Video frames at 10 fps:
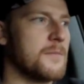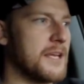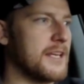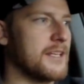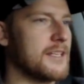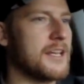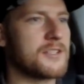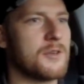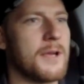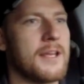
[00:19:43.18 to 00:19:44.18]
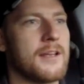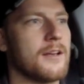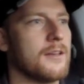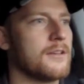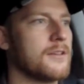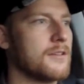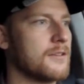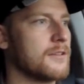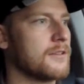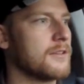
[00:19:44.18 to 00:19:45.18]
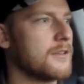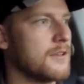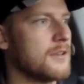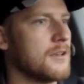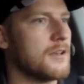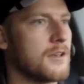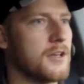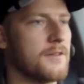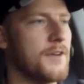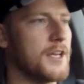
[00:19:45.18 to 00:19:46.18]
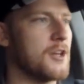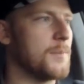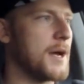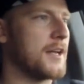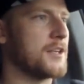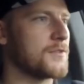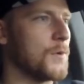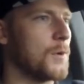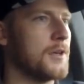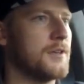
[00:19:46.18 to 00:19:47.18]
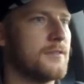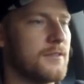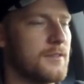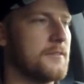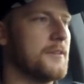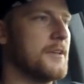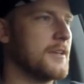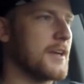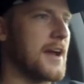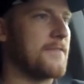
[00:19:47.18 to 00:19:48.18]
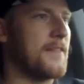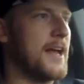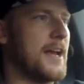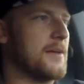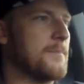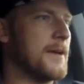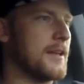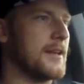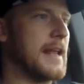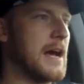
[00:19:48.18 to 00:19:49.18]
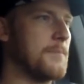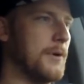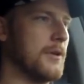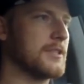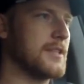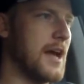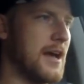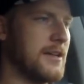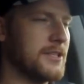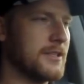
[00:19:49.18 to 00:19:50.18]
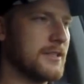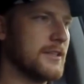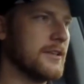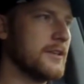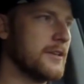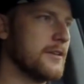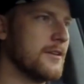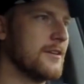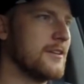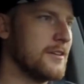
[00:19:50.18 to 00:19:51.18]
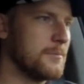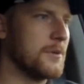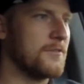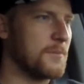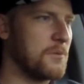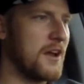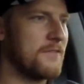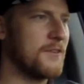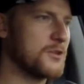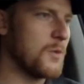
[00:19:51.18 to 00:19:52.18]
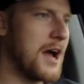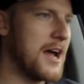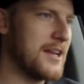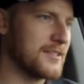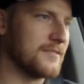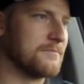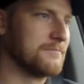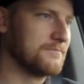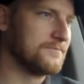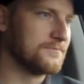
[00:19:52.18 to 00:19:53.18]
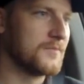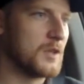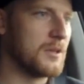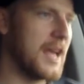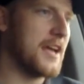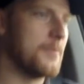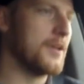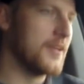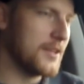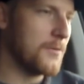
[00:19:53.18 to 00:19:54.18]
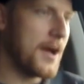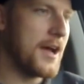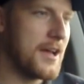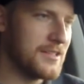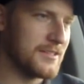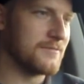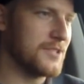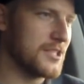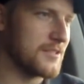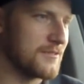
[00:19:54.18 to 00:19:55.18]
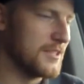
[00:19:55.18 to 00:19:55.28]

PD Diesel made a good video about his Ford. Guy flat out admitted it outpulled his Dodge. But for preference wise and reliability wise and just